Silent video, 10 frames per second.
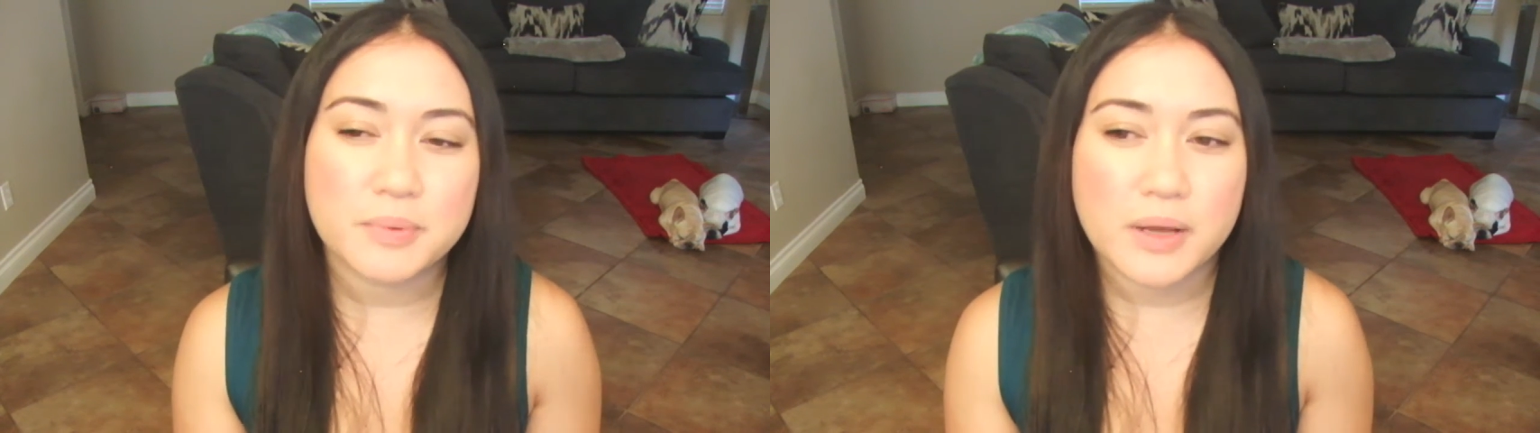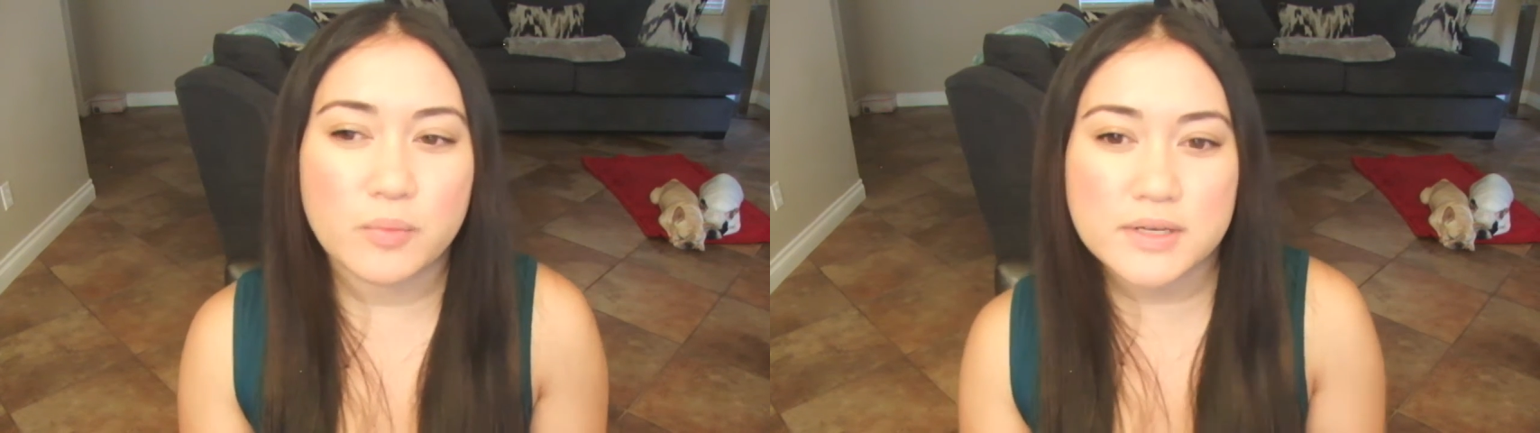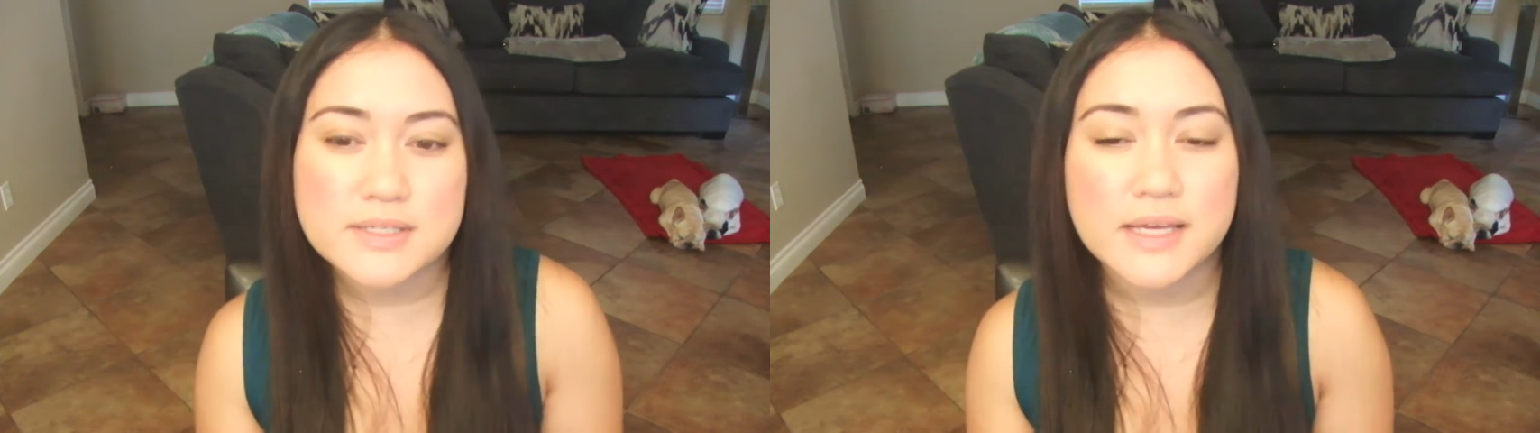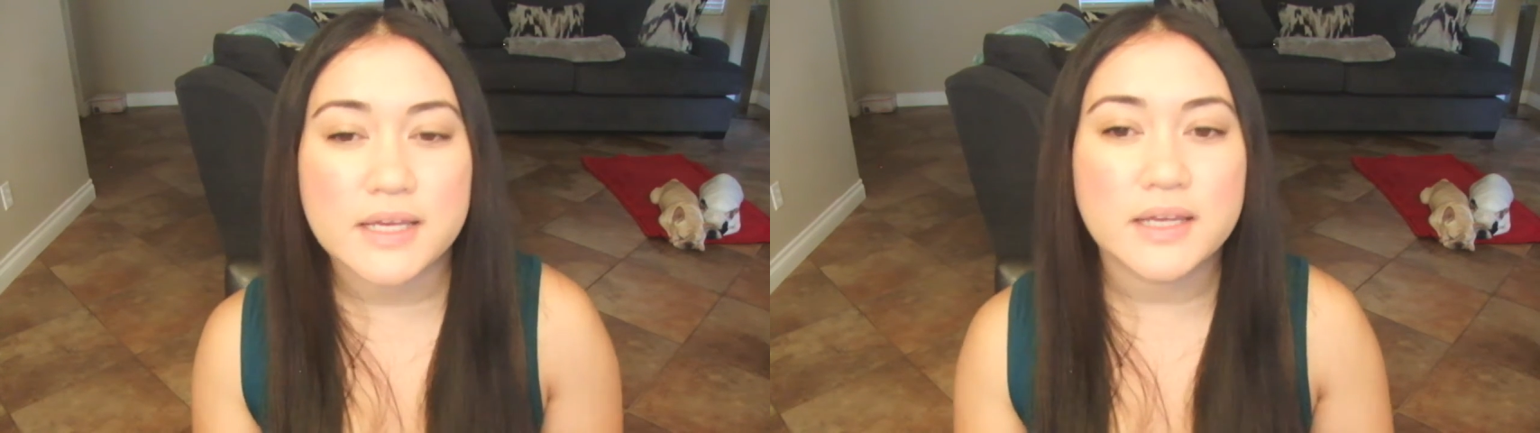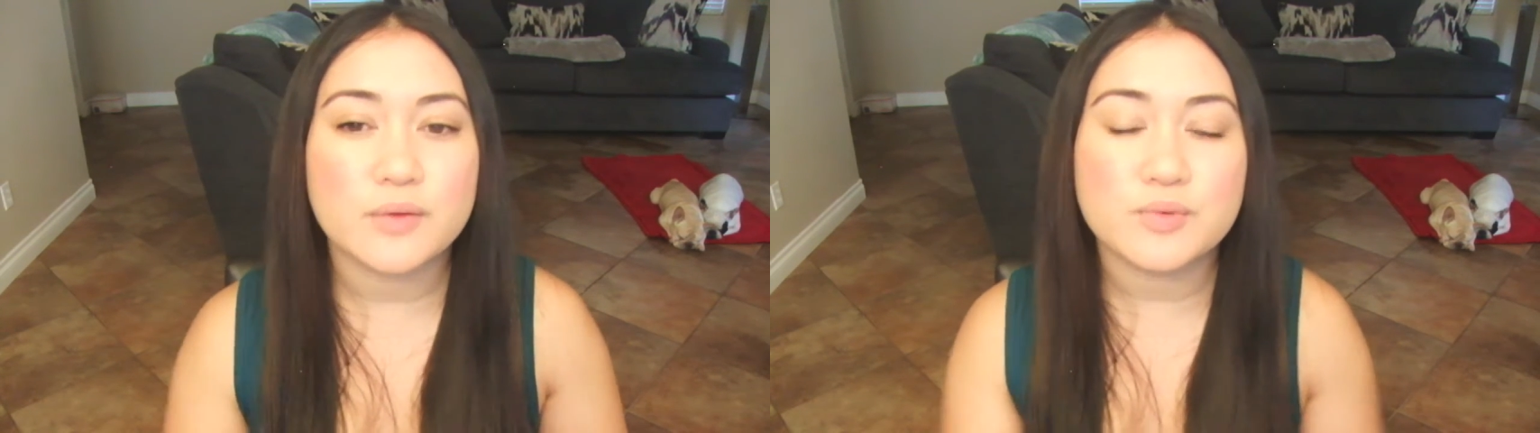But I want to
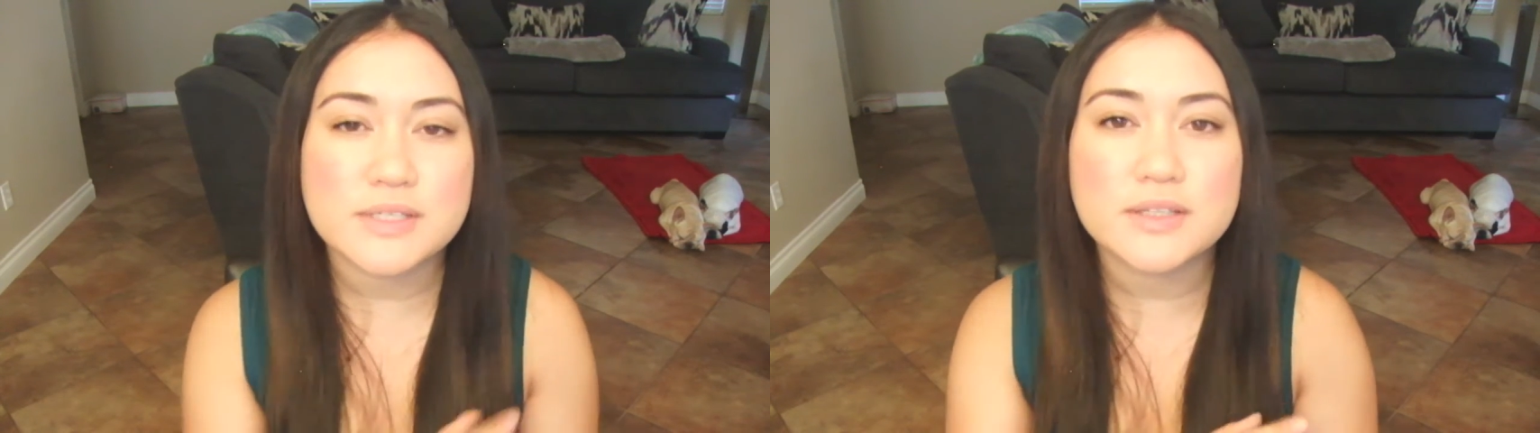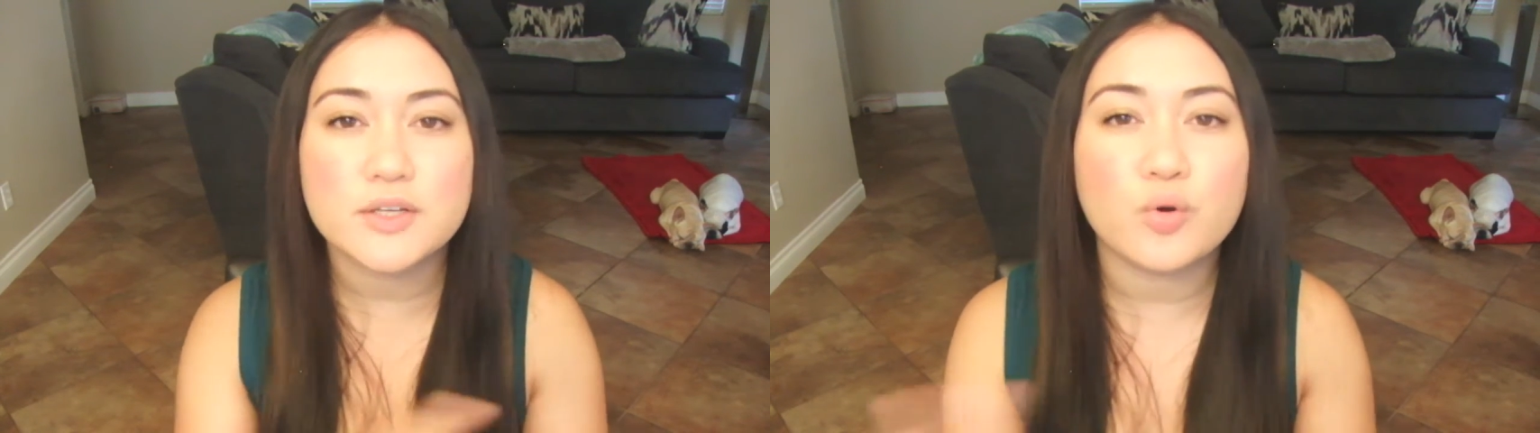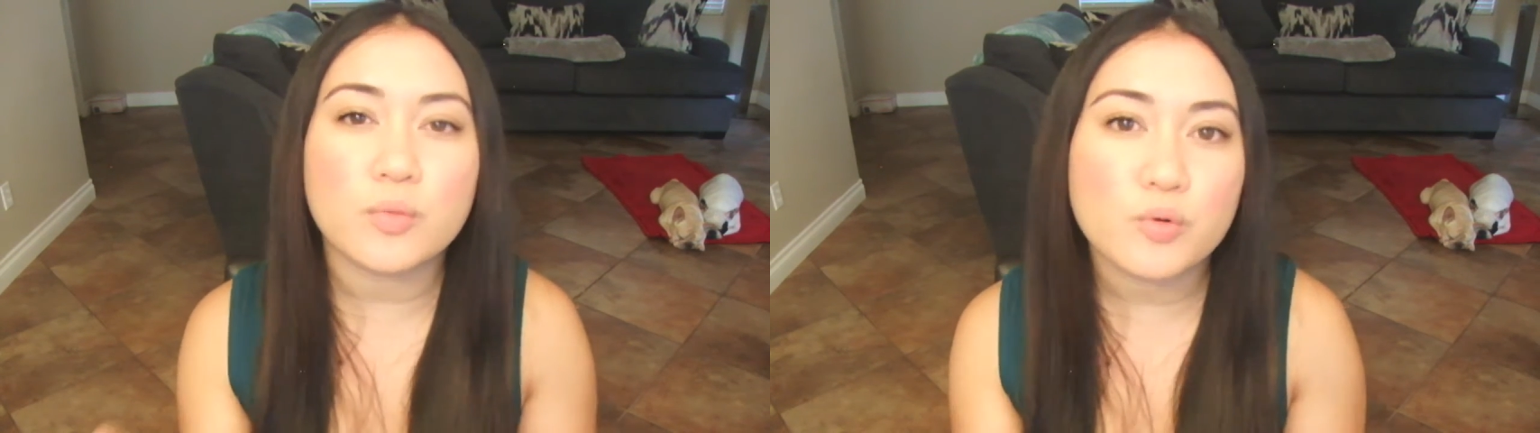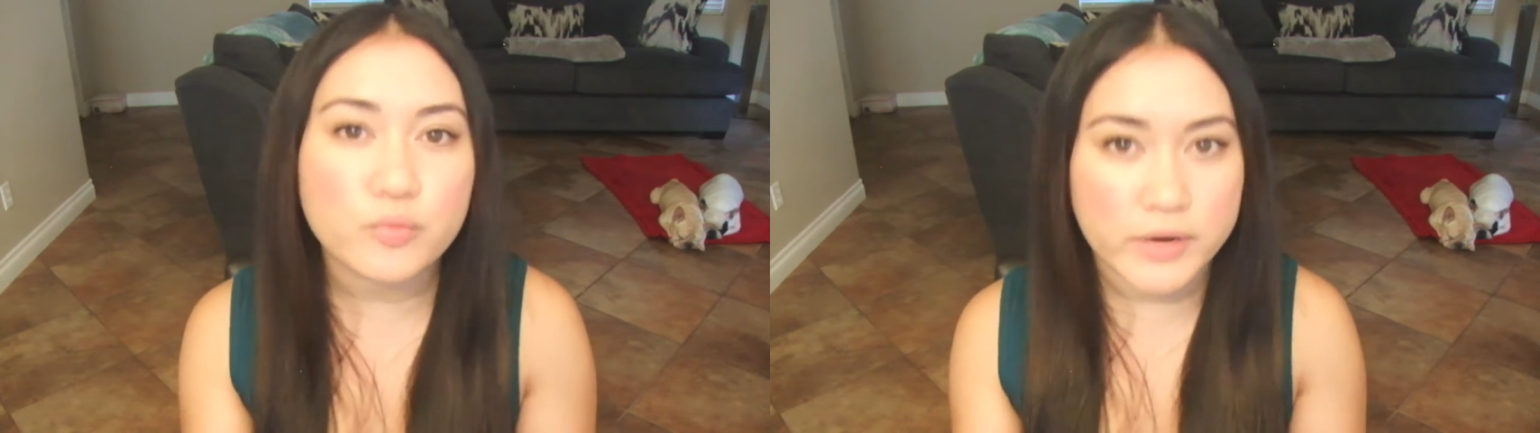say it was in the normal